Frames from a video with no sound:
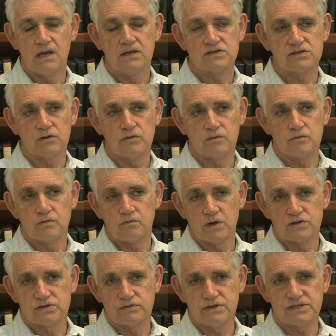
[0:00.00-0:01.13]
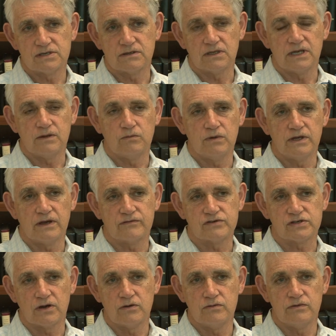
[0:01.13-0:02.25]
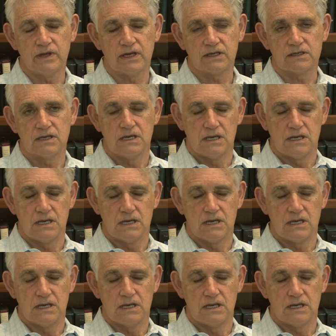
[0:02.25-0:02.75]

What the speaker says: So most recently we have shown that